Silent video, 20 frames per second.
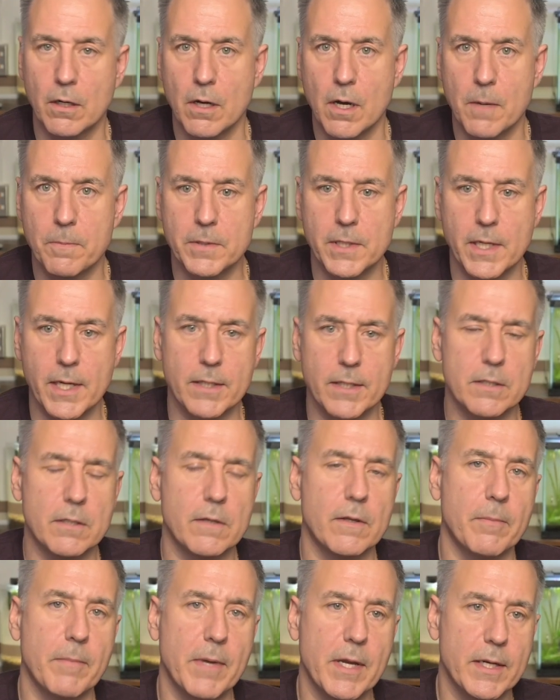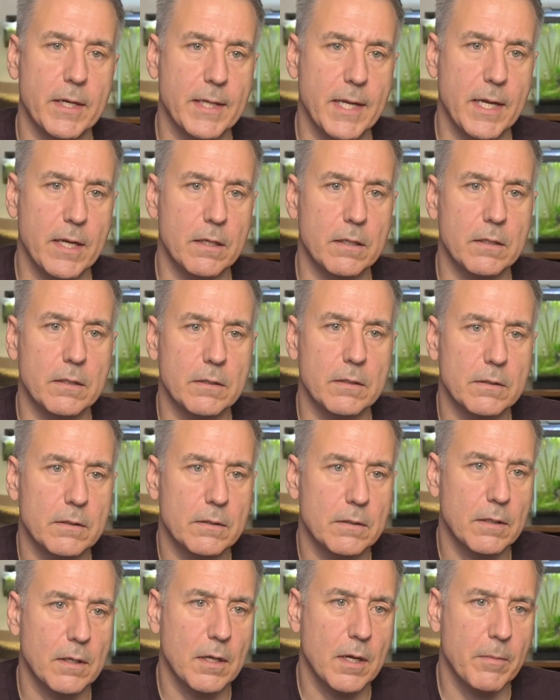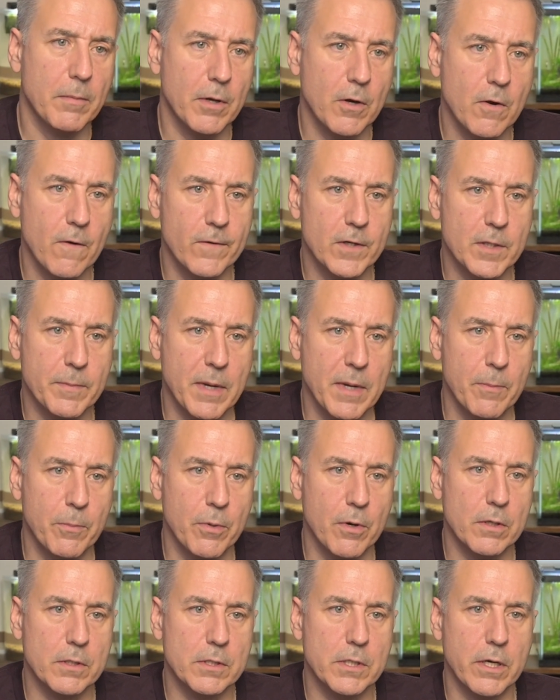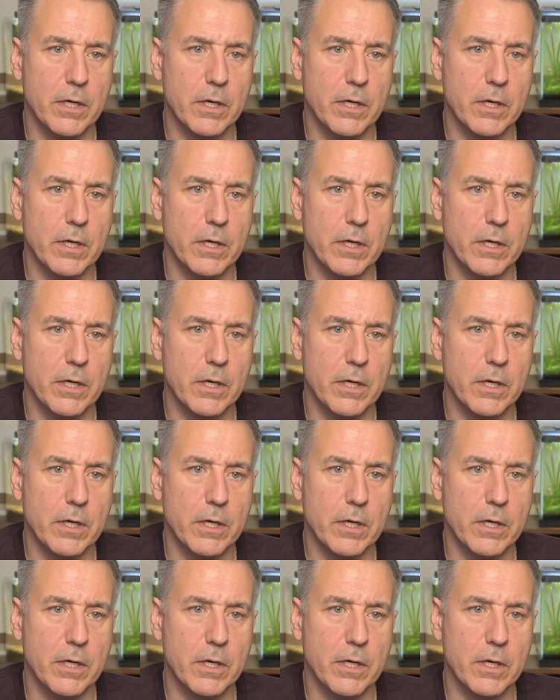to update the metadata. I'm going to go over to my books